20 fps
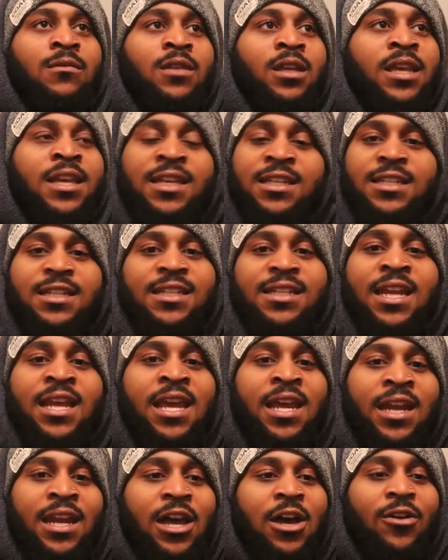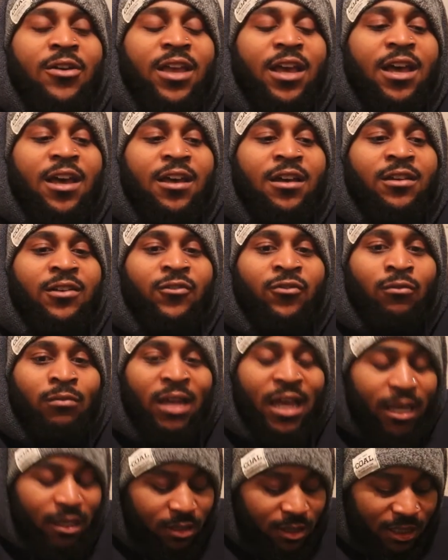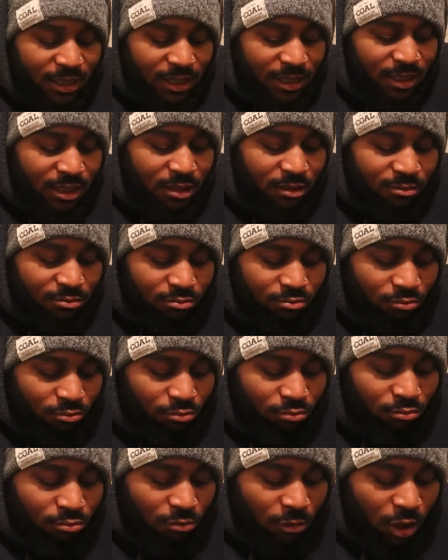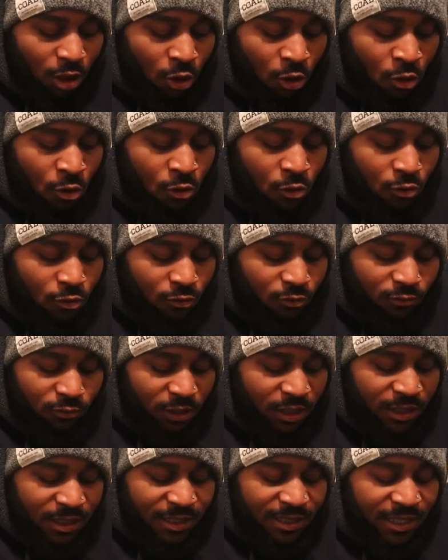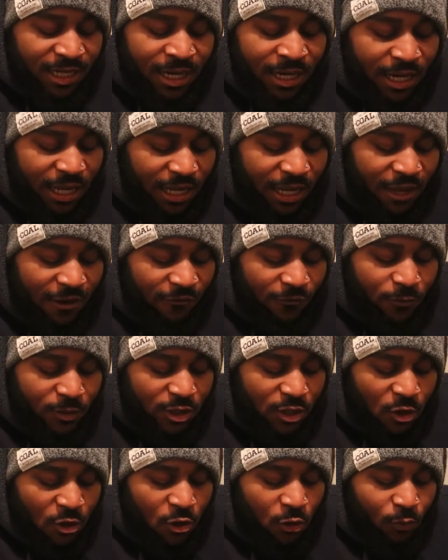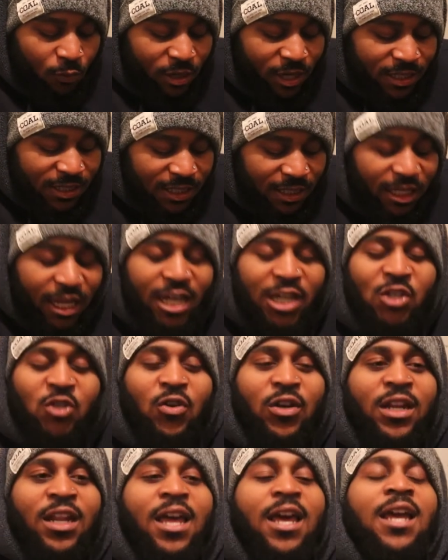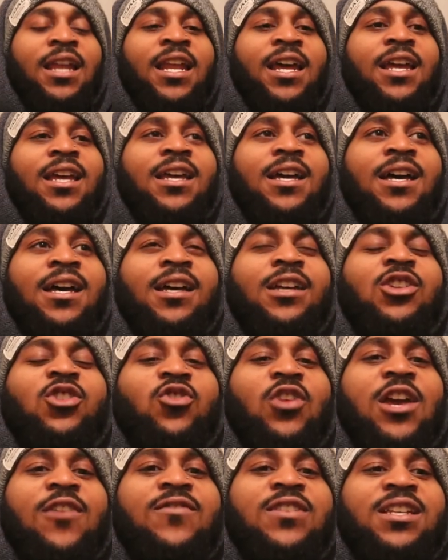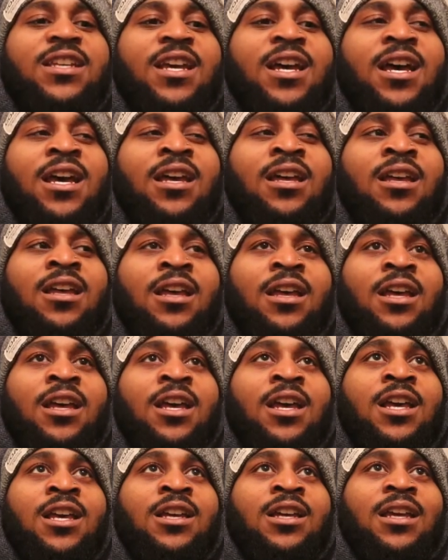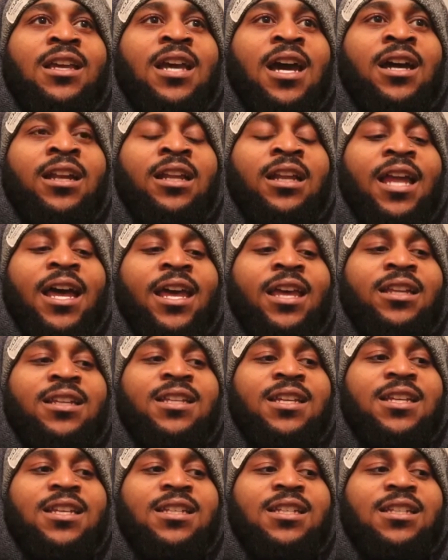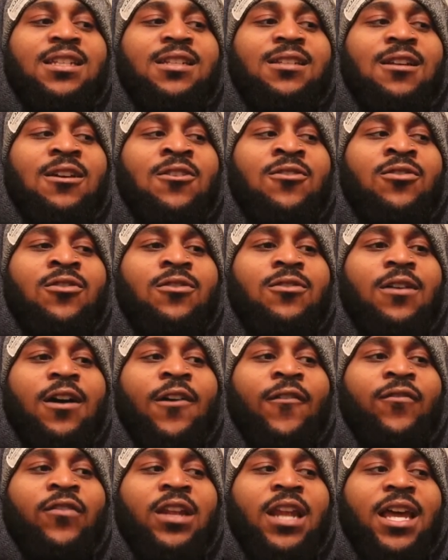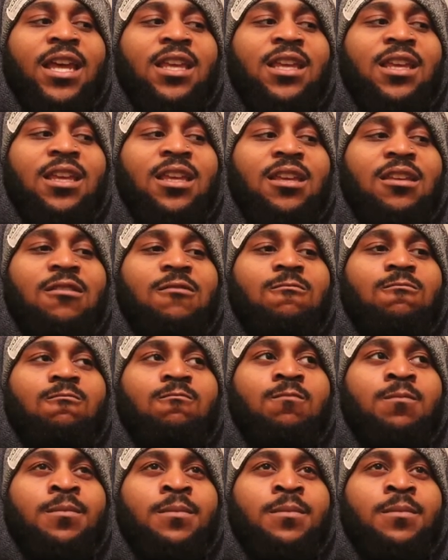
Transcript: he's the standout guy from like this. Whole, he's the standout guy from this whole project. Like, I like, I like how Travis Scott kind of like just, I don't know. I feel like he,